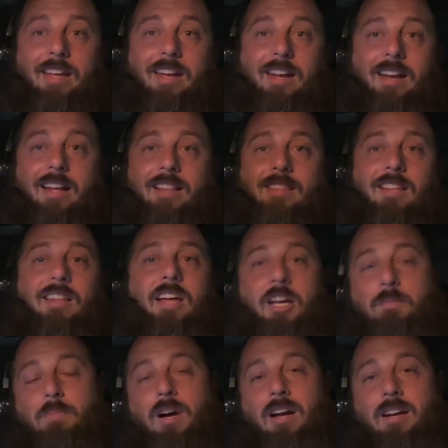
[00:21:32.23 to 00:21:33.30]
and hit the
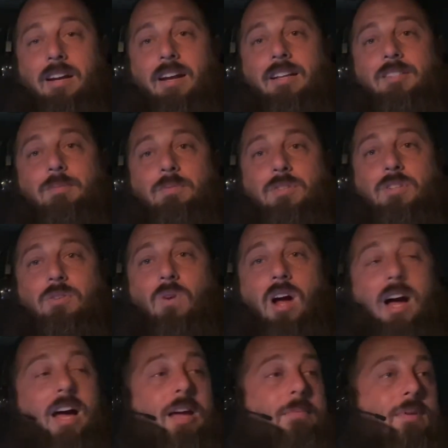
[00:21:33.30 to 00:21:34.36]
like button and
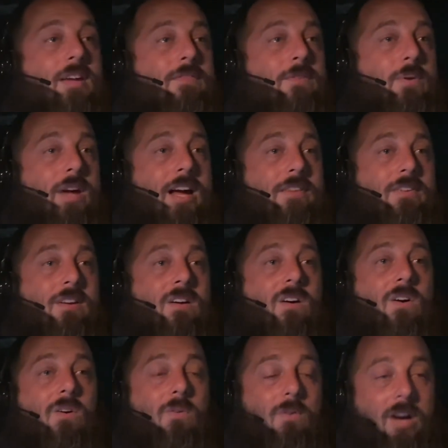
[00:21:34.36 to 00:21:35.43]
subscribe if you haven't
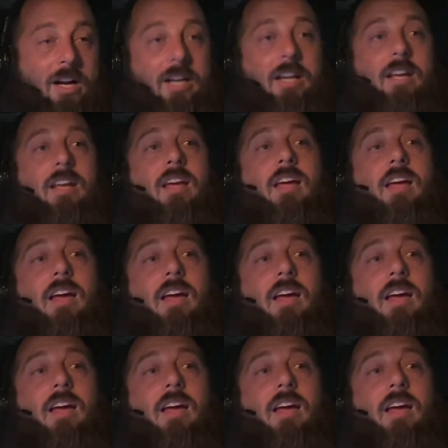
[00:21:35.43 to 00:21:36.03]
already.